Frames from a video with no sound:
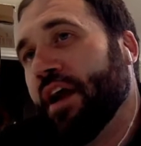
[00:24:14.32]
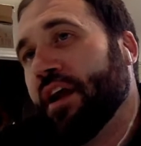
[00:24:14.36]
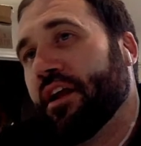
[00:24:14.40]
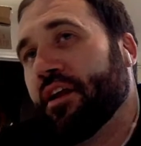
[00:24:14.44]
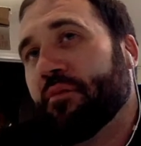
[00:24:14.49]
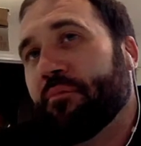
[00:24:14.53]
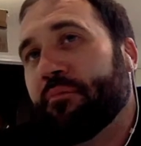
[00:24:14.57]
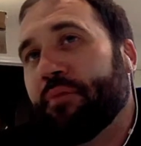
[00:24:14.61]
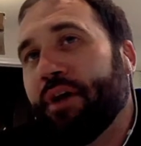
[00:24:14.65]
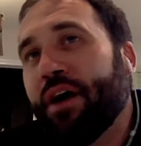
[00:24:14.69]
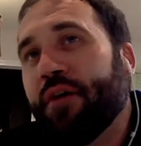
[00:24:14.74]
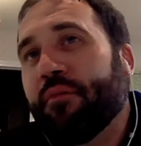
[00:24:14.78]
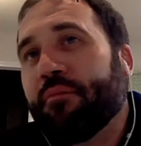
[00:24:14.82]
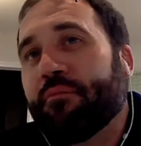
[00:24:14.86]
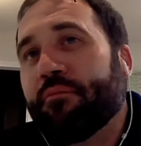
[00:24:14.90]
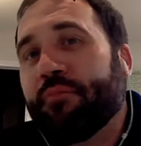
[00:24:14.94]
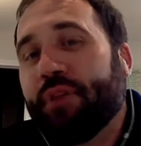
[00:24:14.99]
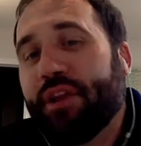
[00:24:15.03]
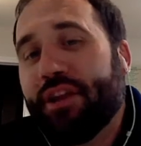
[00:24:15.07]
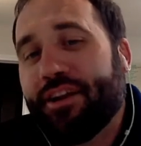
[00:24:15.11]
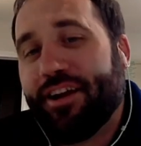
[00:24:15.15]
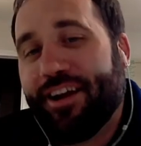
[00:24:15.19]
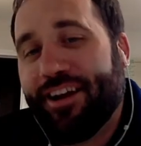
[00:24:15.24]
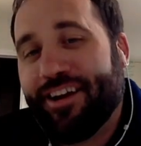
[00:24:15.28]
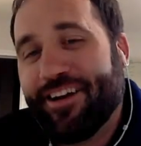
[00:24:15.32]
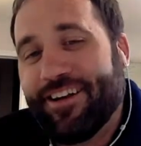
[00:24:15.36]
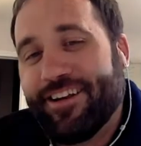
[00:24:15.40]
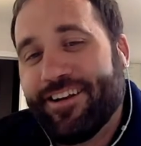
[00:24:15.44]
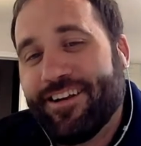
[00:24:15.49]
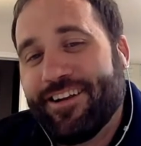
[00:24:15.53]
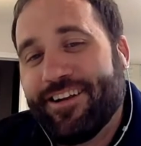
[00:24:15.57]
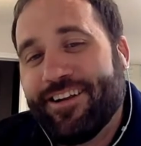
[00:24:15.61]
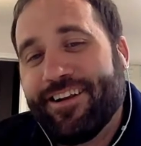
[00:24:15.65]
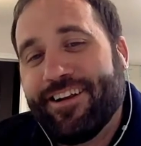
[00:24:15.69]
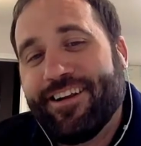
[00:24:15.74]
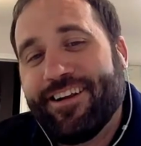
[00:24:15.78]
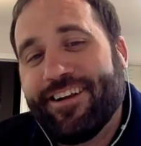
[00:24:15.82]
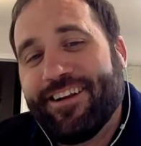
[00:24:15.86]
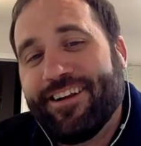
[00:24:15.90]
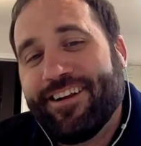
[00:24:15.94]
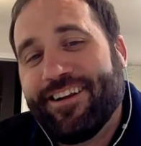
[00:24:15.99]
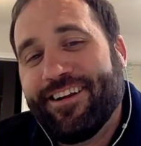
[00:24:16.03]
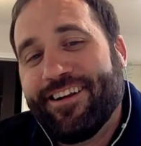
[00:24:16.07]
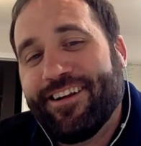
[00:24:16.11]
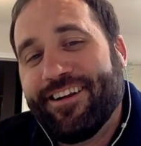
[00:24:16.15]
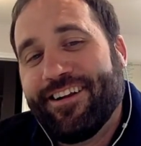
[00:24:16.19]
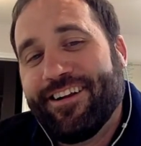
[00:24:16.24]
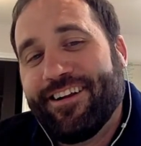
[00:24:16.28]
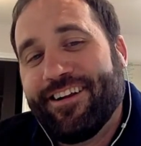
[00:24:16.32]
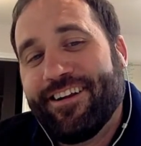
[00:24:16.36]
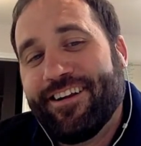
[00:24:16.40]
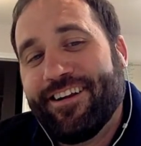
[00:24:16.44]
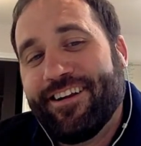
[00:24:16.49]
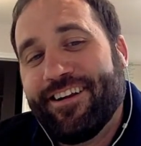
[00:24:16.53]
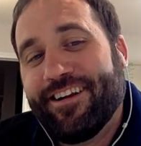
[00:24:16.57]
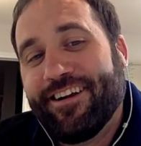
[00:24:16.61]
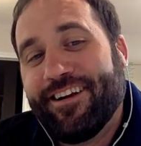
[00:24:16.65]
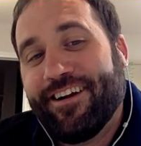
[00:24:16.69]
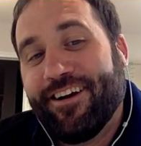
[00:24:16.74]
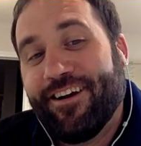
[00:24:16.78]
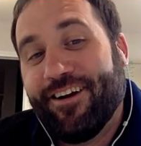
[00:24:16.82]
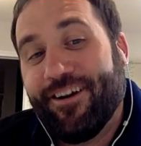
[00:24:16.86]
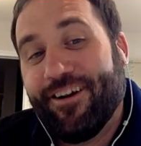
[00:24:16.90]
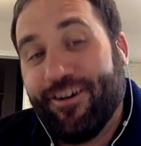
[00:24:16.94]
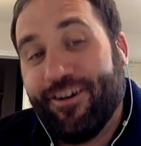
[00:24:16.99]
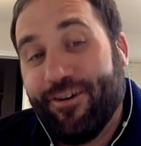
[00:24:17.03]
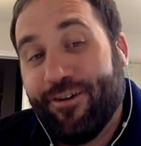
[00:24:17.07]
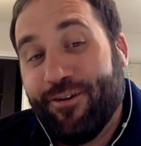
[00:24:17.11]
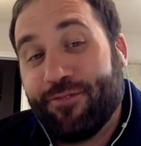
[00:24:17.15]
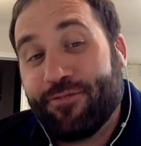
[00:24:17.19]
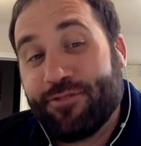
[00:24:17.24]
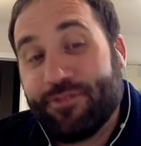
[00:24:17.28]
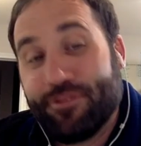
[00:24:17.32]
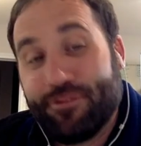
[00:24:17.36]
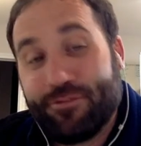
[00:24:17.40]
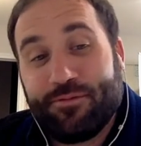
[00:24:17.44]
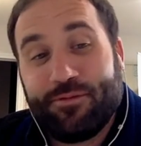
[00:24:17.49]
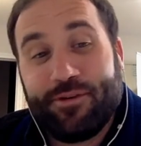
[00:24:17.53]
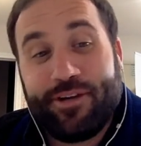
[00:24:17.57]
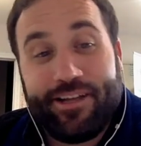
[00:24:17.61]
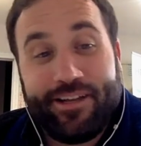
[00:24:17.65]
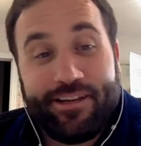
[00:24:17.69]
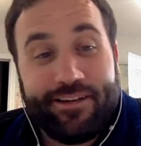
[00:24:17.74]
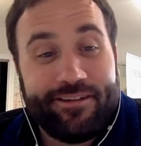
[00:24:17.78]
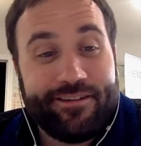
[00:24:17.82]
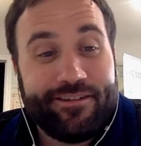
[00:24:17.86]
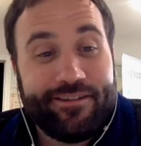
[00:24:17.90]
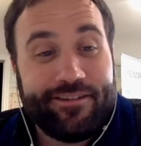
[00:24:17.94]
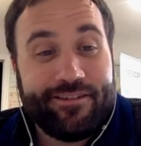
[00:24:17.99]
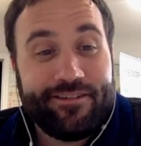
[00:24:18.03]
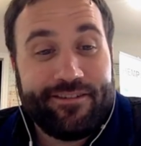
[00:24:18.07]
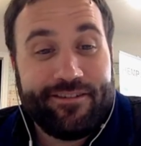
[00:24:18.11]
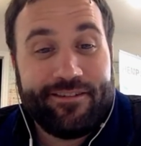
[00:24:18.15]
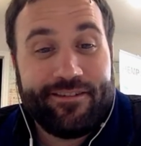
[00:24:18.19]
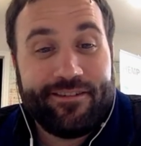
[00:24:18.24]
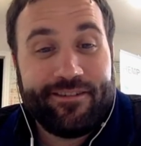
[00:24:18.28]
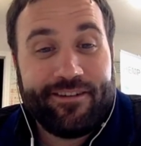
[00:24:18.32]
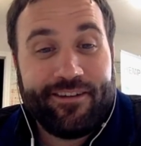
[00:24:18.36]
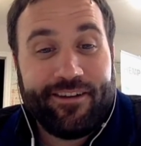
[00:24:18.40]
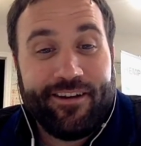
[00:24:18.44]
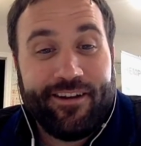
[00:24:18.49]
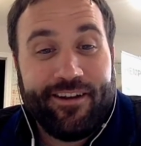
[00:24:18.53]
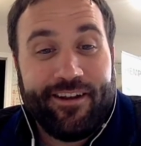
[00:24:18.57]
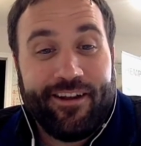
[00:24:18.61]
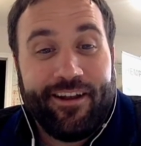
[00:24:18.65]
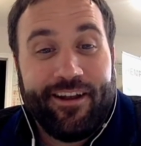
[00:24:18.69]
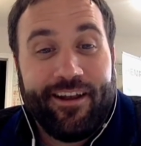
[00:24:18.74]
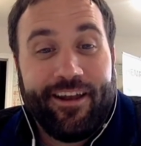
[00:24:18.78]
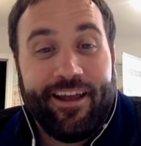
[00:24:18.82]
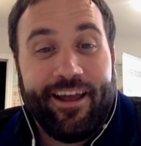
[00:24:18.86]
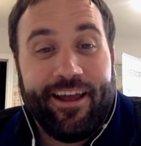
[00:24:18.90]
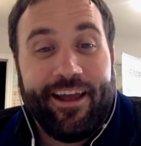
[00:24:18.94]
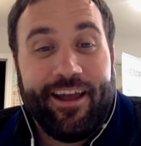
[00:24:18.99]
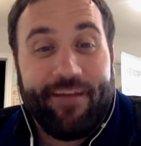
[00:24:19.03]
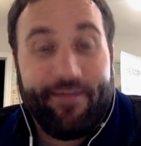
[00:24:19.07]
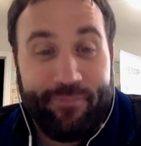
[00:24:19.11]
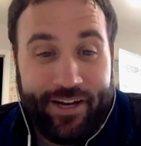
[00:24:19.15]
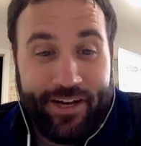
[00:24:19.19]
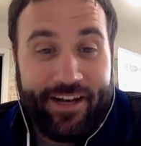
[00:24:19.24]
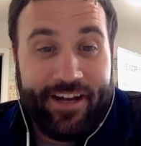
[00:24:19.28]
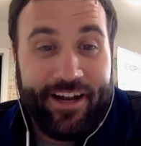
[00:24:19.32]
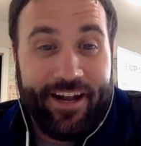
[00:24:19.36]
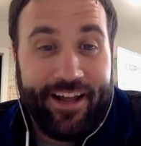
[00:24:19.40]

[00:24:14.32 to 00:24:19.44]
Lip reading: And at about midnight, oh, just wait. At midnight,